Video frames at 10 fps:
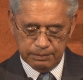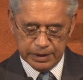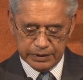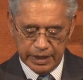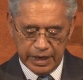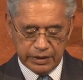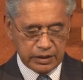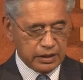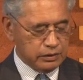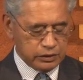but
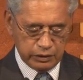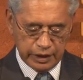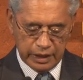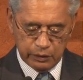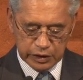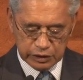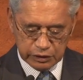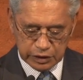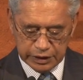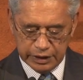neither do they wish
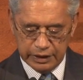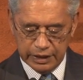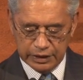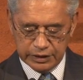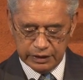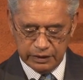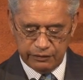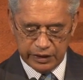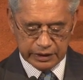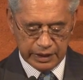to see a
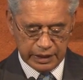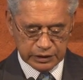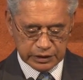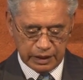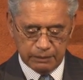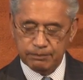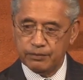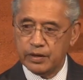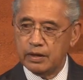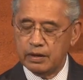significant landscape
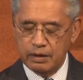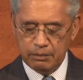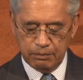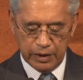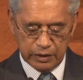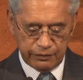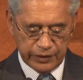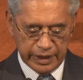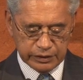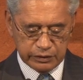
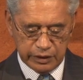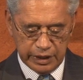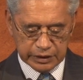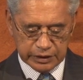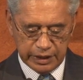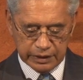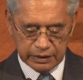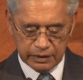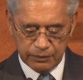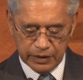modified to the extent
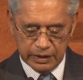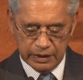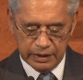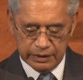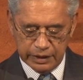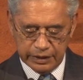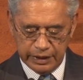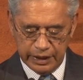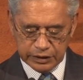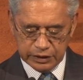that
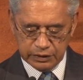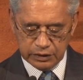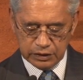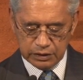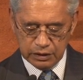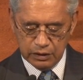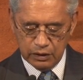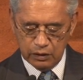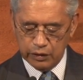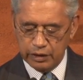the essence,
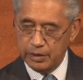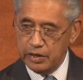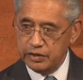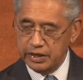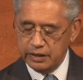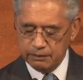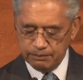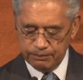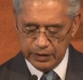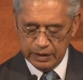or the mauri,
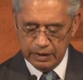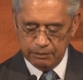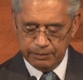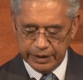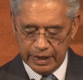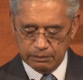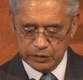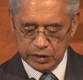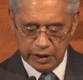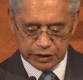
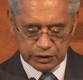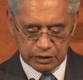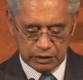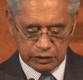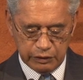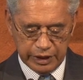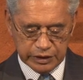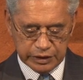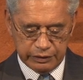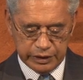becomes lost to a
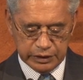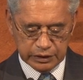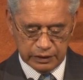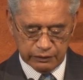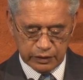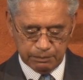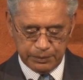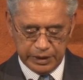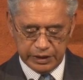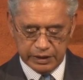series of
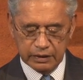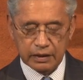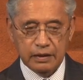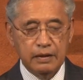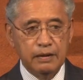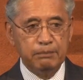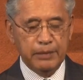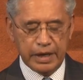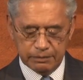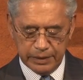competing
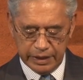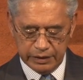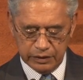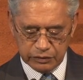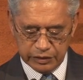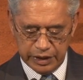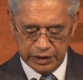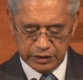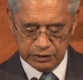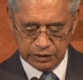man-made
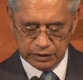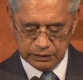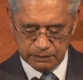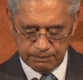creations.